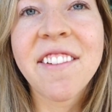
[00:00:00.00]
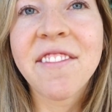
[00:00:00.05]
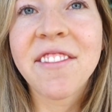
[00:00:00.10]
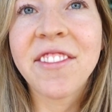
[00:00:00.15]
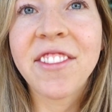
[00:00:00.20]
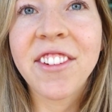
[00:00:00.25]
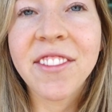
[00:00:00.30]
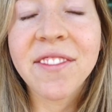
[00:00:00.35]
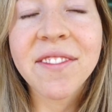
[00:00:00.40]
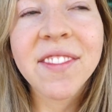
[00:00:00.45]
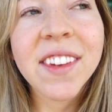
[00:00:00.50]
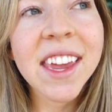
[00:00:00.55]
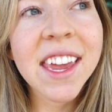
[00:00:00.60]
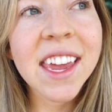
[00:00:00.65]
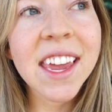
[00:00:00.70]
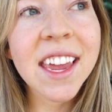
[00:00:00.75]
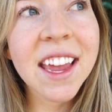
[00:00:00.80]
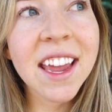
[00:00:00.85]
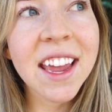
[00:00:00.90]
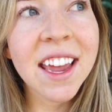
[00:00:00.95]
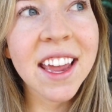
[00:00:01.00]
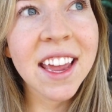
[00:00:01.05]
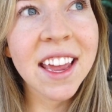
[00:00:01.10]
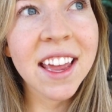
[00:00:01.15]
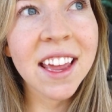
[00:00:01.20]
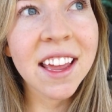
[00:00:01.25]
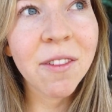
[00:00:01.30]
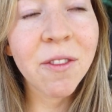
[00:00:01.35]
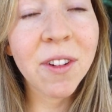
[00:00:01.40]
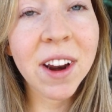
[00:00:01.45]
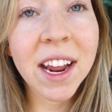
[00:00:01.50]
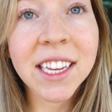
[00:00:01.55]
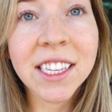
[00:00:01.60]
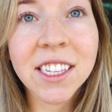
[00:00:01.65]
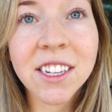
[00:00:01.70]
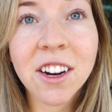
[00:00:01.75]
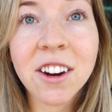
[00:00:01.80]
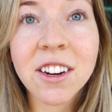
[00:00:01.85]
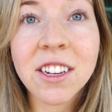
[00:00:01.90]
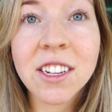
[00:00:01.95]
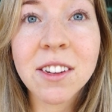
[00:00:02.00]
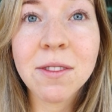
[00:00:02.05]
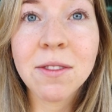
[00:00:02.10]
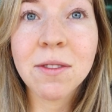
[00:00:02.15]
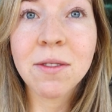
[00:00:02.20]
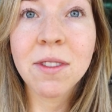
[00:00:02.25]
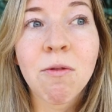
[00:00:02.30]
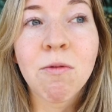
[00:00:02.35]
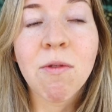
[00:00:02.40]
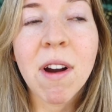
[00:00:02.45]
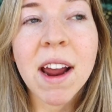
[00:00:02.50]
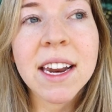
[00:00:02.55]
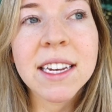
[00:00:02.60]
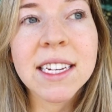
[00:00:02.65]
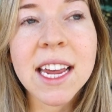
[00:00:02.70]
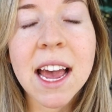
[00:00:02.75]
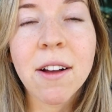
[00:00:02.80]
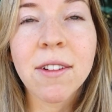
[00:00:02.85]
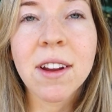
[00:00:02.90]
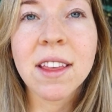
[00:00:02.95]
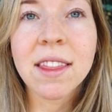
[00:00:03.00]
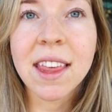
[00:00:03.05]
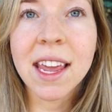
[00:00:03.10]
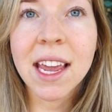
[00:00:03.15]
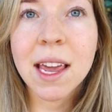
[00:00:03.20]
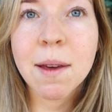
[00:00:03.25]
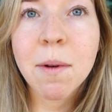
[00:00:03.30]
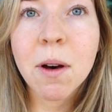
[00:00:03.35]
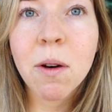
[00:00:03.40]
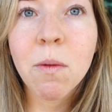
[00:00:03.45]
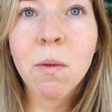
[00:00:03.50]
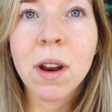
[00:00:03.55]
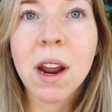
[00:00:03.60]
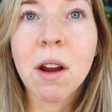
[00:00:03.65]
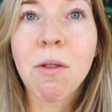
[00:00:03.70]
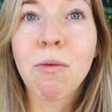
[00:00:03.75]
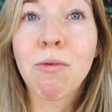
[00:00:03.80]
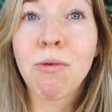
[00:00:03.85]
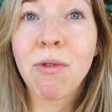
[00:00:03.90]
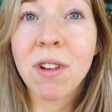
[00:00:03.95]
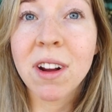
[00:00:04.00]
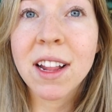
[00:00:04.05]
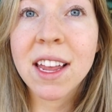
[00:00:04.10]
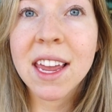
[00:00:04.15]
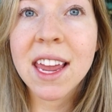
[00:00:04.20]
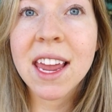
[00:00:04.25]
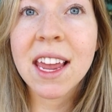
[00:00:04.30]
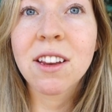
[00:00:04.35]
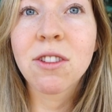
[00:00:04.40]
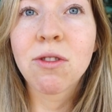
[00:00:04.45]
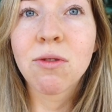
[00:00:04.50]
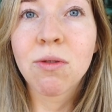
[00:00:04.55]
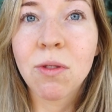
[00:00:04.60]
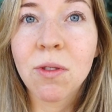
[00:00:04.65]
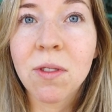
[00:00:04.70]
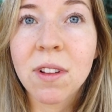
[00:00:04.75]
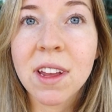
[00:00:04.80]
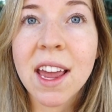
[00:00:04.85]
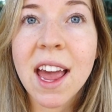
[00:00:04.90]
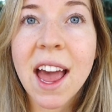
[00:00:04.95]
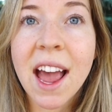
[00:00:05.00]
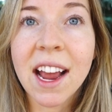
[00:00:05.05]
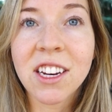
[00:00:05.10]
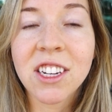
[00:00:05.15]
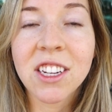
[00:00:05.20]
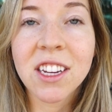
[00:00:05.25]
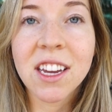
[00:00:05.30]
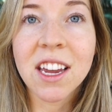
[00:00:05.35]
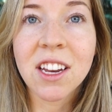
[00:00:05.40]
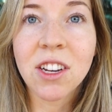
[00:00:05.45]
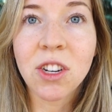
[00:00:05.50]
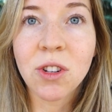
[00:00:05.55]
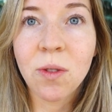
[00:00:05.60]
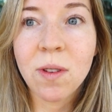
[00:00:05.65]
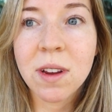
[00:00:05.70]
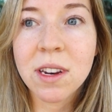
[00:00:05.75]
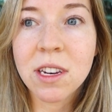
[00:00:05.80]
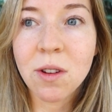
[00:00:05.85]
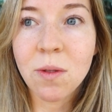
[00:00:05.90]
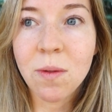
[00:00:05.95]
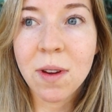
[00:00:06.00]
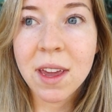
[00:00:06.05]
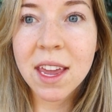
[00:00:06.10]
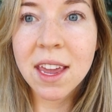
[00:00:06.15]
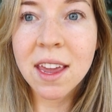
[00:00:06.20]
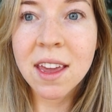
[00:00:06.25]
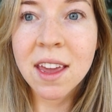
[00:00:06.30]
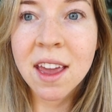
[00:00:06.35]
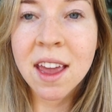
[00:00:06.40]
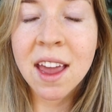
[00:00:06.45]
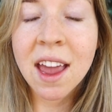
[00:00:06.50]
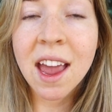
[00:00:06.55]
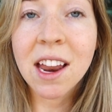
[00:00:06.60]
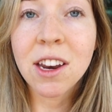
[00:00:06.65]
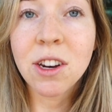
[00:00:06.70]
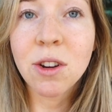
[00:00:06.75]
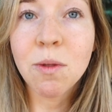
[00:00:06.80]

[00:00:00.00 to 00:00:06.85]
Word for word: For me, when I start to write down and think about what I really, truly, actually enjoy doing and